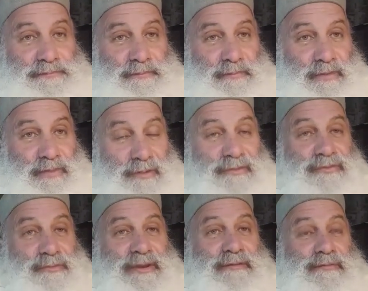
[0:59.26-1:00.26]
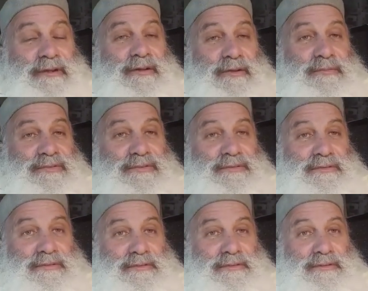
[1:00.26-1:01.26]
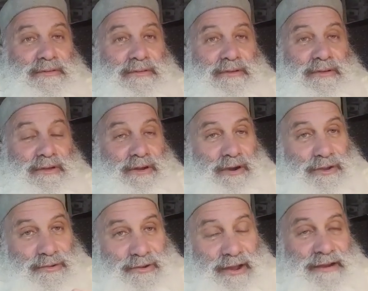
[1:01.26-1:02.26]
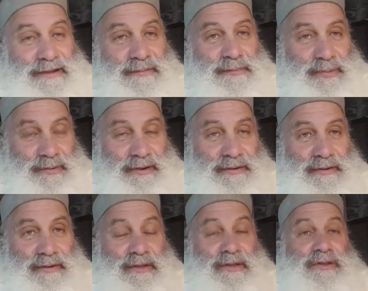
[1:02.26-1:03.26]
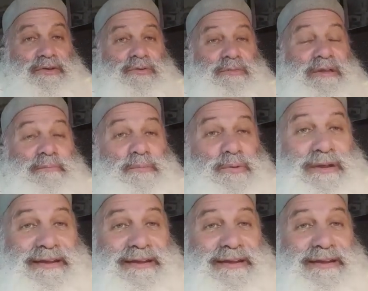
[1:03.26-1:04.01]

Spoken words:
when those three realms are united in prayer, you bring